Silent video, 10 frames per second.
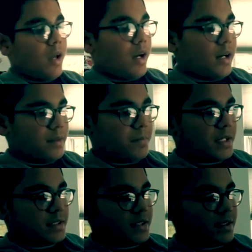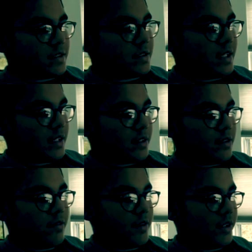Because this is not
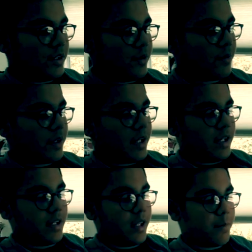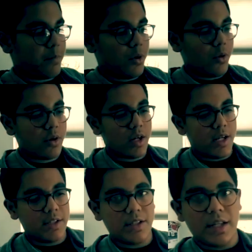the really good one and it like broke. I
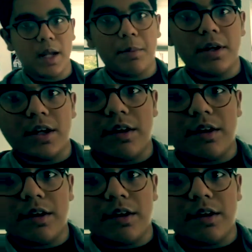had to tape it and